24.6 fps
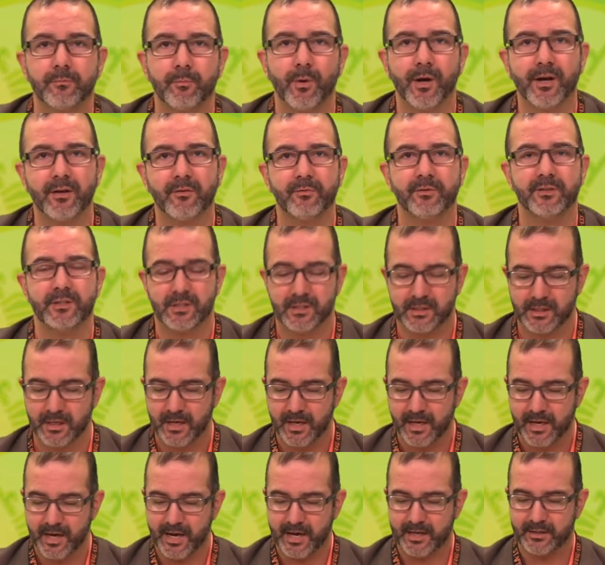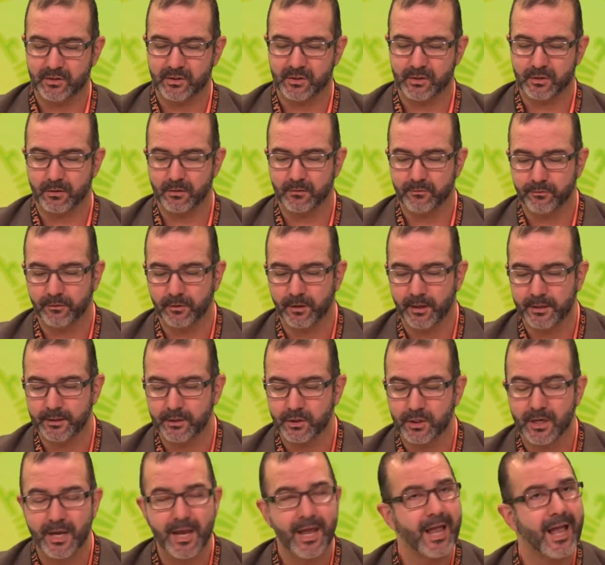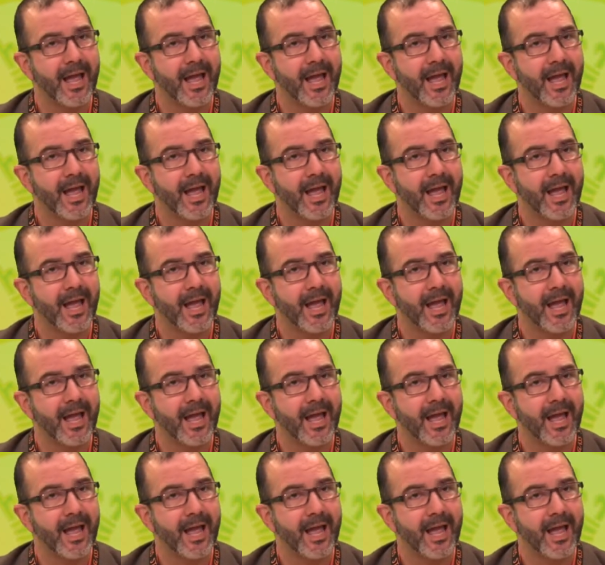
breakfast and serve lunch,